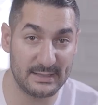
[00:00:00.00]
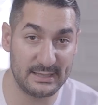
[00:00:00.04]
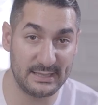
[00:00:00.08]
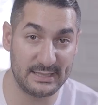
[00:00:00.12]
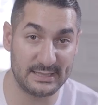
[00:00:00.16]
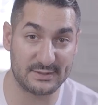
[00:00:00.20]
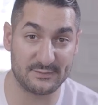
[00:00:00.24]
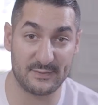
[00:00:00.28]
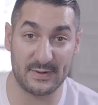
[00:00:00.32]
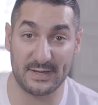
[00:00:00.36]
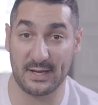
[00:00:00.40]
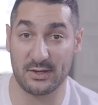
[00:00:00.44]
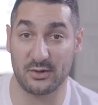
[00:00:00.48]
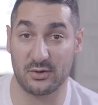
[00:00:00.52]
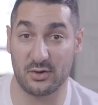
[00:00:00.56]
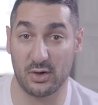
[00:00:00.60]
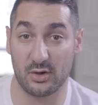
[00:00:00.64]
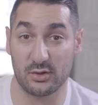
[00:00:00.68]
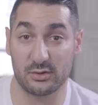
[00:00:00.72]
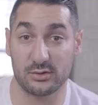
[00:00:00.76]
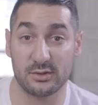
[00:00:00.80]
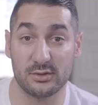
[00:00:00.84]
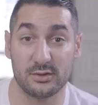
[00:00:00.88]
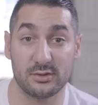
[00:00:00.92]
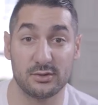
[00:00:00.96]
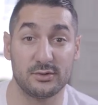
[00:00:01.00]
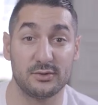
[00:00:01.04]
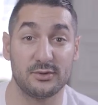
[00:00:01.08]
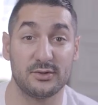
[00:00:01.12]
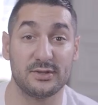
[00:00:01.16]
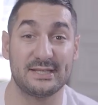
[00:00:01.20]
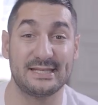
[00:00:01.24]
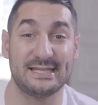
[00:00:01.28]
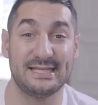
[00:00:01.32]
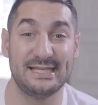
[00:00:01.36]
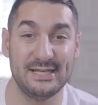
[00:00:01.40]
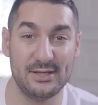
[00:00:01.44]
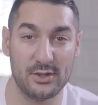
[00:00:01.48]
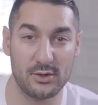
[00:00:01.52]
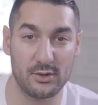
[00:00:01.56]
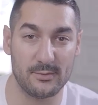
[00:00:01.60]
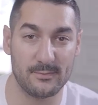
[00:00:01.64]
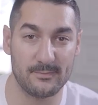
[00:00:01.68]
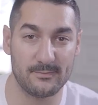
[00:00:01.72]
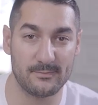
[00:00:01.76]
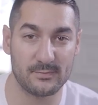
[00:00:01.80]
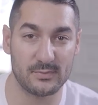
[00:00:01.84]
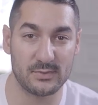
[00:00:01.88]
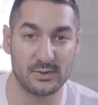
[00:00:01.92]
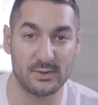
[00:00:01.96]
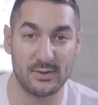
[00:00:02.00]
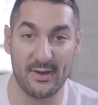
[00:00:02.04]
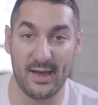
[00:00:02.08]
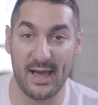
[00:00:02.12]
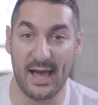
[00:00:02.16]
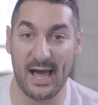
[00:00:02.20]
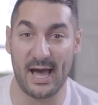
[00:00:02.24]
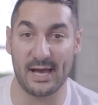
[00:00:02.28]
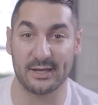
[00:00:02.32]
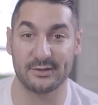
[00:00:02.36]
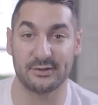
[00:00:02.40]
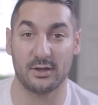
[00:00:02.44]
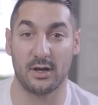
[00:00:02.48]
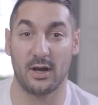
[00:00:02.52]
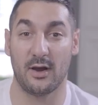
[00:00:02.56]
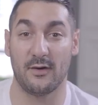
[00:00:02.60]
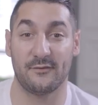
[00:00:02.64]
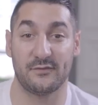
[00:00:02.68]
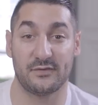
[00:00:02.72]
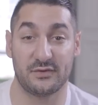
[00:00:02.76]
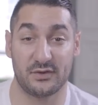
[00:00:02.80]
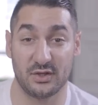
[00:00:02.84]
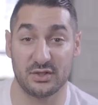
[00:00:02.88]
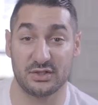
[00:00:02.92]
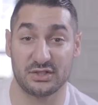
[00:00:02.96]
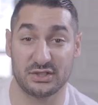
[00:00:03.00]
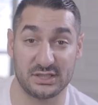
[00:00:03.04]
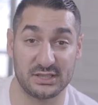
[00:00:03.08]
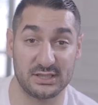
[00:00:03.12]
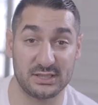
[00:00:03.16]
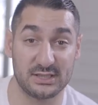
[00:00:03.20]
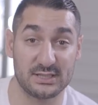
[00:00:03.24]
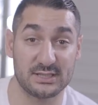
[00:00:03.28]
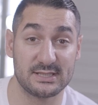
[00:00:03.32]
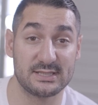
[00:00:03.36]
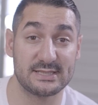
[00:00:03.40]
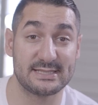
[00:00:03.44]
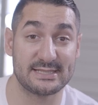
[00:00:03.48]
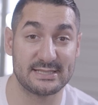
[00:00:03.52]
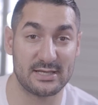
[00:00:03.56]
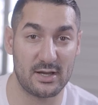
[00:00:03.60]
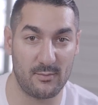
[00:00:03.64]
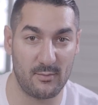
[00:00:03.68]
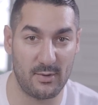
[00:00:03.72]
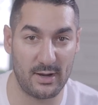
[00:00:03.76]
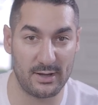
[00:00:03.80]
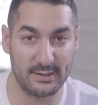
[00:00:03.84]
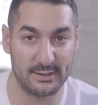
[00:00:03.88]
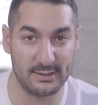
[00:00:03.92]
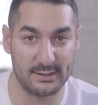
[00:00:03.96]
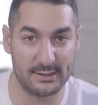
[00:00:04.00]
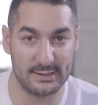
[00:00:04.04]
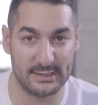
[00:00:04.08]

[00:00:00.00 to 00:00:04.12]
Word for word: It's what I call the kino, the art of touching someone.